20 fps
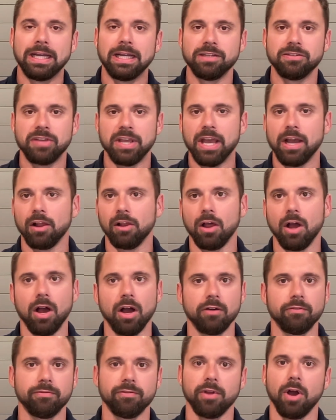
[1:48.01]
tale
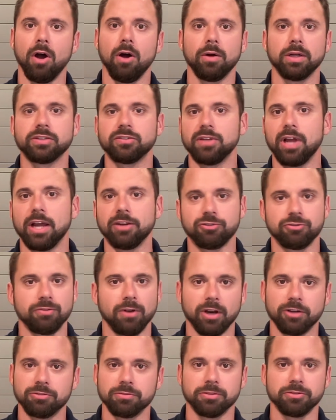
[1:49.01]
of, oh, it's not
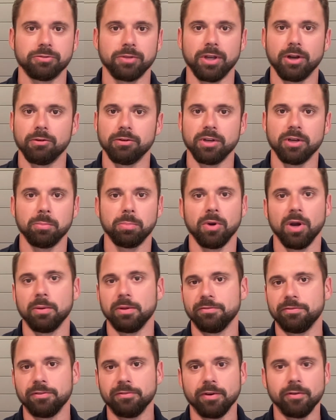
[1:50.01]
structural, so I don't need a
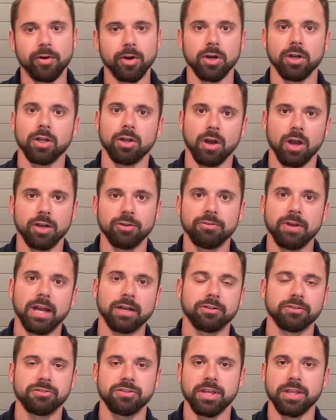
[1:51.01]
permit. If you've ever heard a
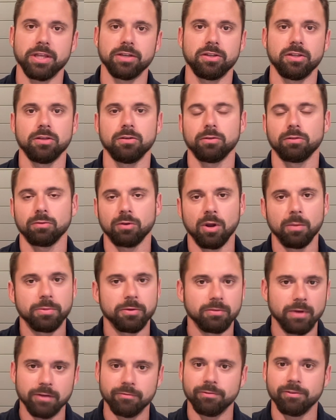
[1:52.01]
contractor say that to you, throw up
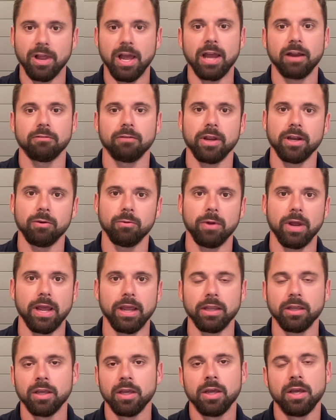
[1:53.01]
the red flag right
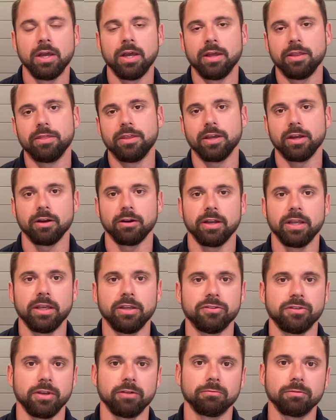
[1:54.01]
away. There
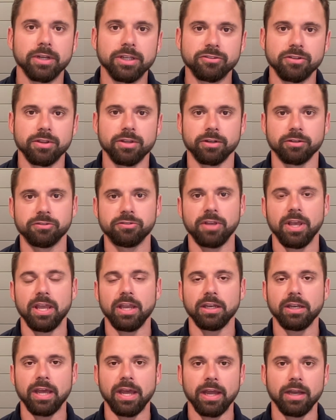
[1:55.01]
is a reason they're
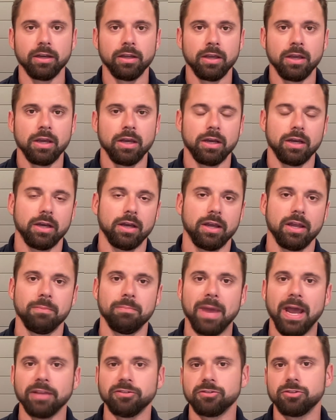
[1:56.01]
saying that. Uh,
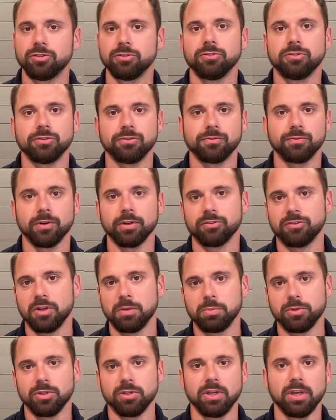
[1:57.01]
in Massachusetts, for
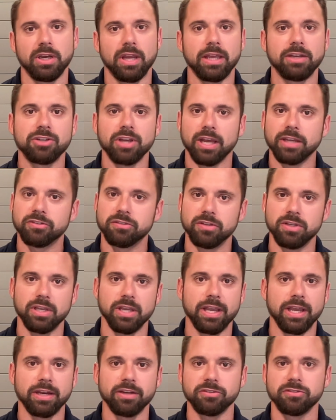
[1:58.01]
example, you need an HIC
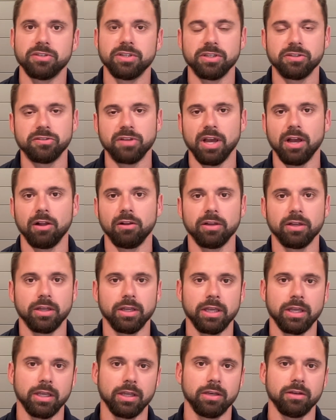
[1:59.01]
and a CSL,
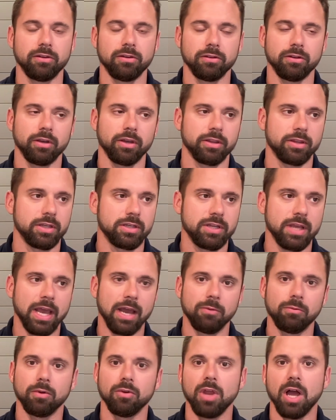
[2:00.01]
and uh, the
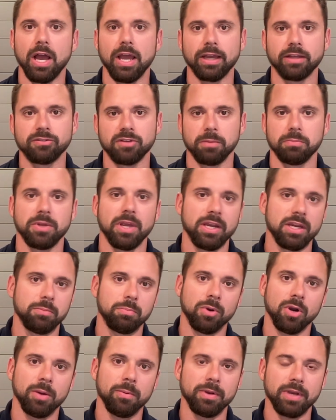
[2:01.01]
town will not accept any
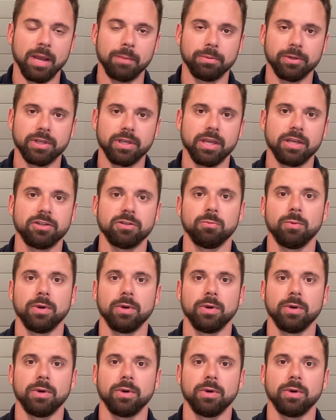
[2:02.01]
permit application